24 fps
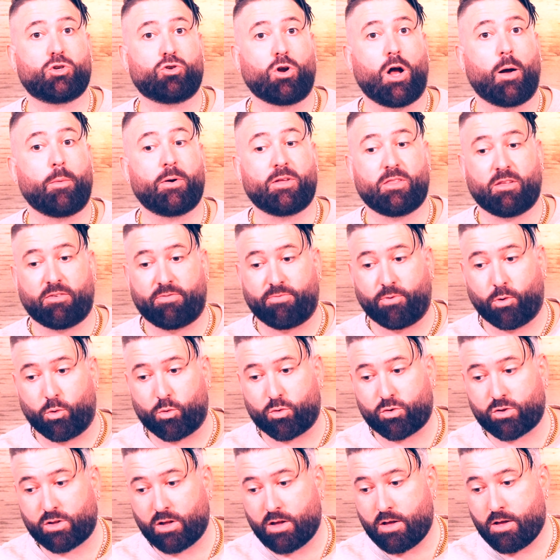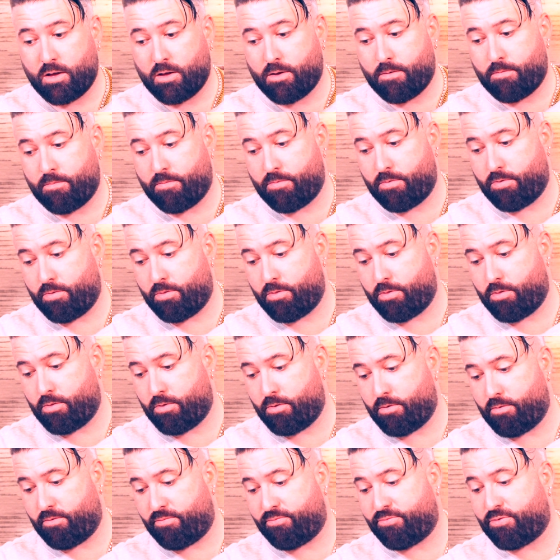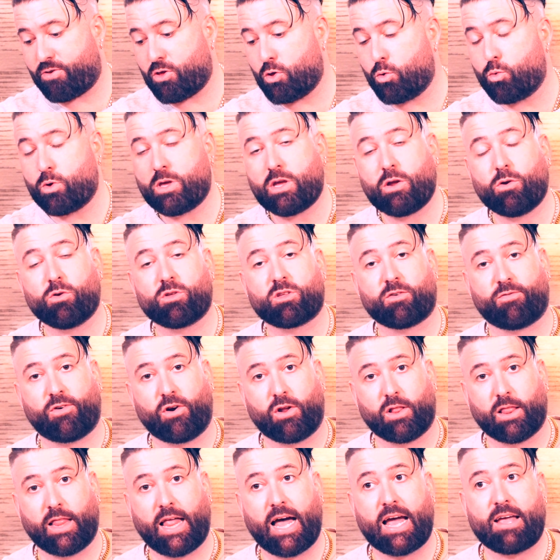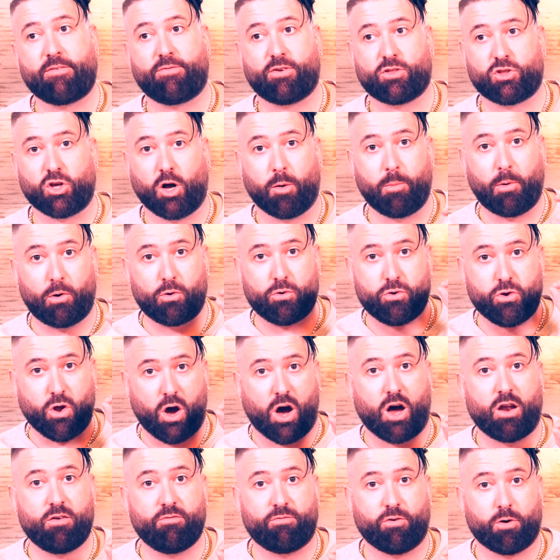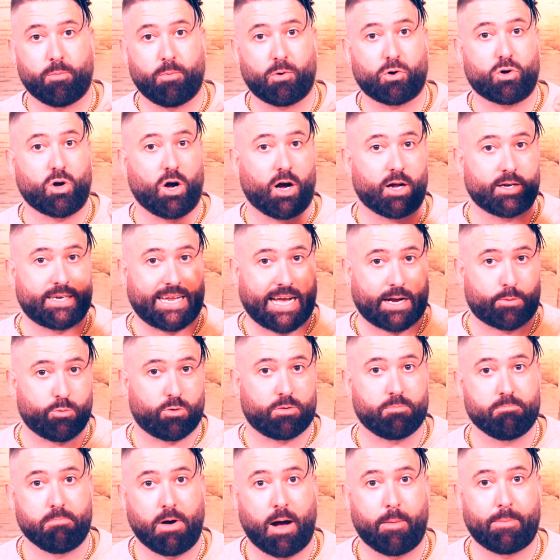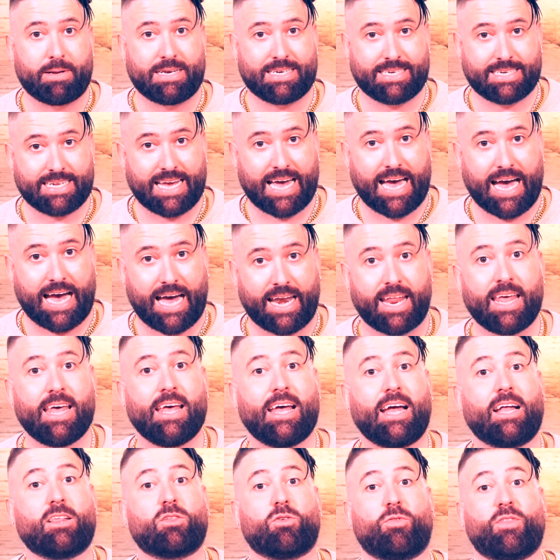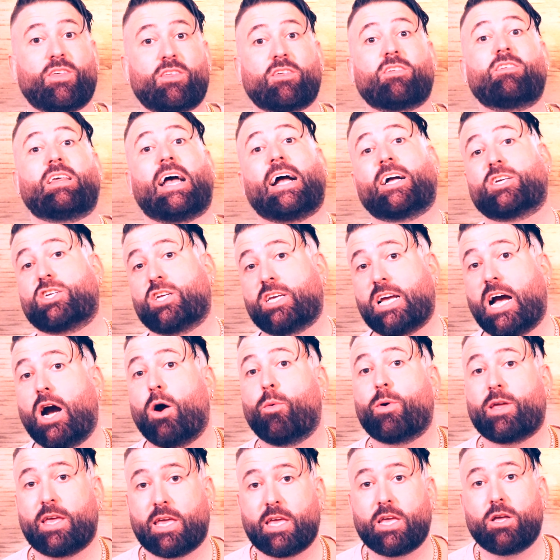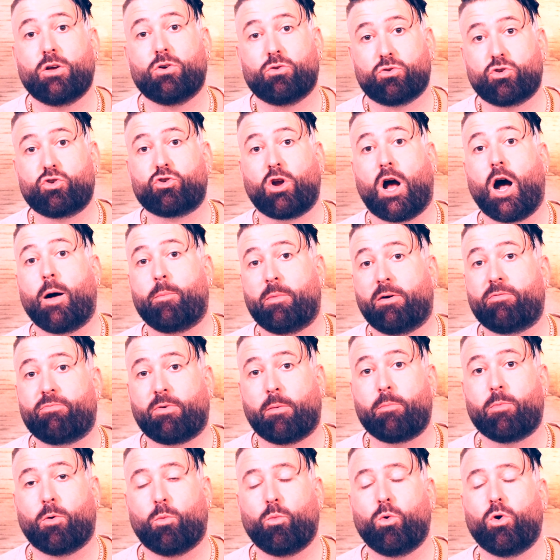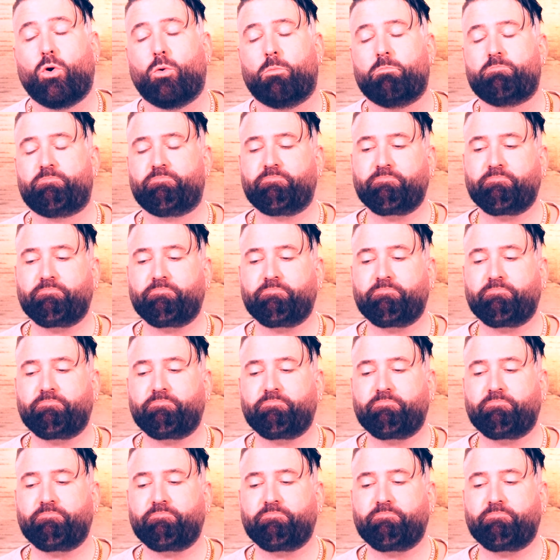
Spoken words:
trauma in the first few years of our life, it's all about nonverbal contact with mom and dad. And so this is actually how we heal trauma from the womb